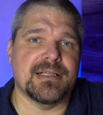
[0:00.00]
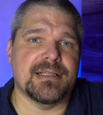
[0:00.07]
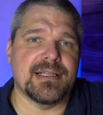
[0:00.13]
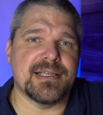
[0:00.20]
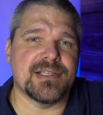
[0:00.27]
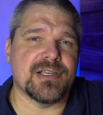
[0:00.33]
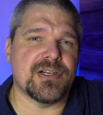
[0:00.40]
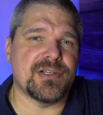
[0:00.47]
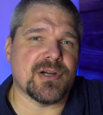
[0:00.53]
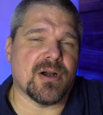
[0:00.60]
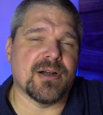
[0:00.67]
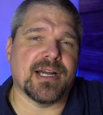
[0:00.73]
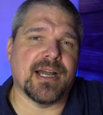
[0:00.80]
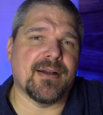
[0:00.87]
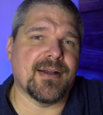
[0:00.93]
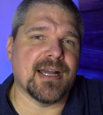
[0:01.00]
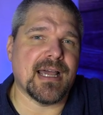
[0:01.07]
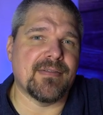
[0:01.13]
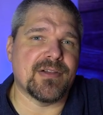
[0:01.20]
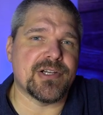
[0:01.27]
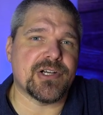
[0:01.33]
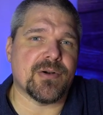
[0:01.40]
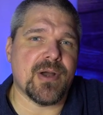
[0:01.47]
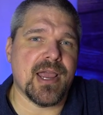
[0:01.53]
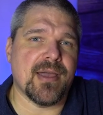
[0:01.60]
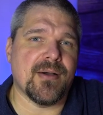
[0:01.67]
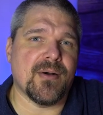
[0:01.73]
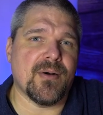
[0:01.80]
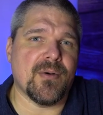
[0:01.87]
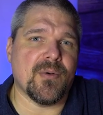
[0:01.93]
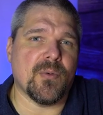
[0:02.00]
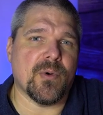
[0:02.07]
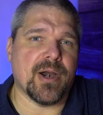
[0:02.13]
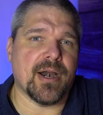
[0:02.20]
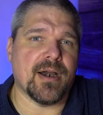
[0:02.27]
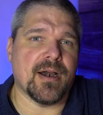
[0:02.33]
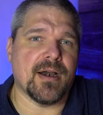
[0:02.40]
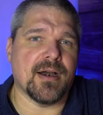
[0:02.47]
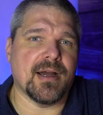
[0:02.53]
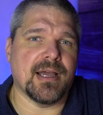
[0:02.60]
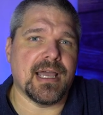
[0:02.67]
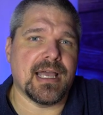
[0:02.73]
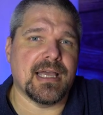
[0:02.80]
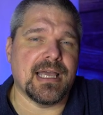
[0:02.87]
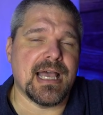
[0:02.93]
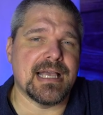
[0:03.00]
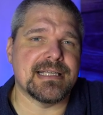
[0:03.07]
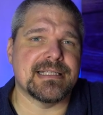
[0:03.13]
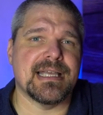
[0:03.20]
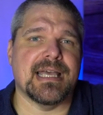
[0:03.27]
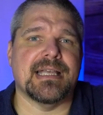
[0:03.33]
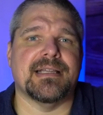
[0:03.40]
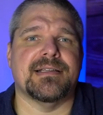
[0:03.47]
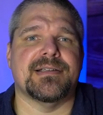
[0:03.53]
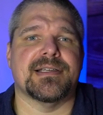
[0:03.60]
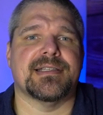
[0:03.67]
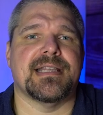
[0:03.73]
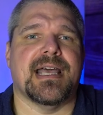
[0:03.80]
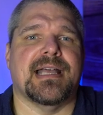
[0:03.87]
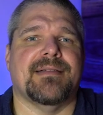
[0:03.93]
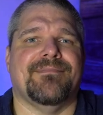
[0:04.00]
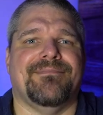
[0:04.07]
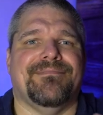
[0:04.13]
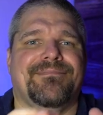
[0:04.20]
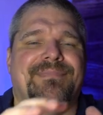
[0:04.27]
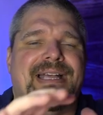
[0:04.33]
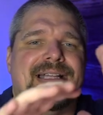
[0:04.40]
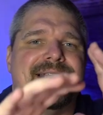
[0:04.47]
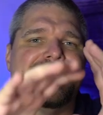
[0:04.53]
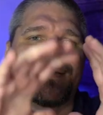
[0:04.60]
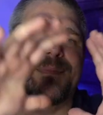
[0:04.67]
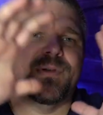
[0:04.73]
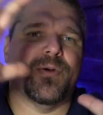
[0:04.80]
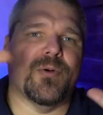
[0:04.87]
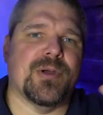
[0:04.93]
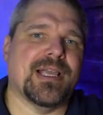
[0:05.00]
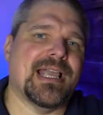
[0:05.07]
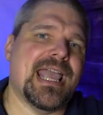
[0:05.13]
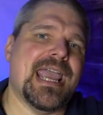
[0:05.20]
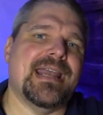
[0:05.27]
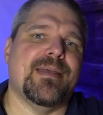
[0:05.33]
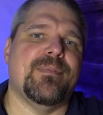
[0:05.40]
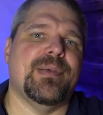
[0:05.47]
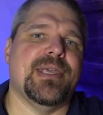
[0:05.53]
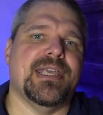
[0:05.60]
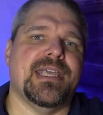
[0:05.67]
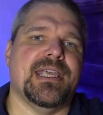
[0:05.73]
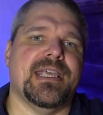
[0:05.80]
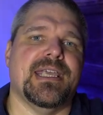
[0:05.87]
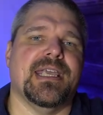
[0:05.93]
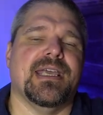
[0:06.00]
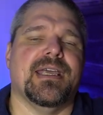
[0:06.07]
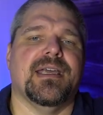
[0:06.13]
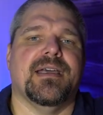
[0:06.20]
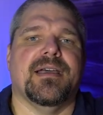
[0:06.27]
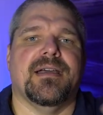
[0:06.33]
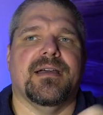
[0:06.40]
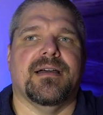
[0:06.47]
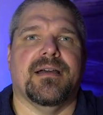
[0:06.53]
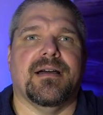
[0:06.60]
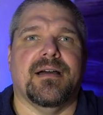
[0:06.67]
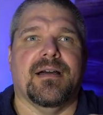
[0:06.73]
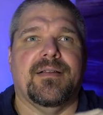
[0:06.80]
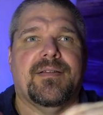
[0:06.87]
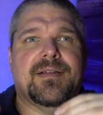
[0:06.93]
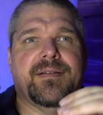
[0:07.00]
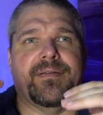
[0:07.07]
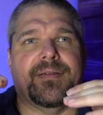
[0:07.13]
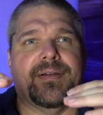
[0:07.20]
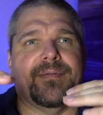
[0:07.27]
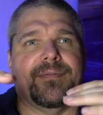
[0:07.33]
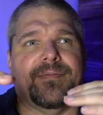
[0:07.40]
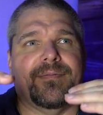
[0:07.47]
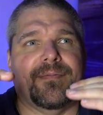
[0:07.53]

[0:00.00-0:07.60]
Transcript: this is a dark area on the trail where it has that, just that typical canopy, the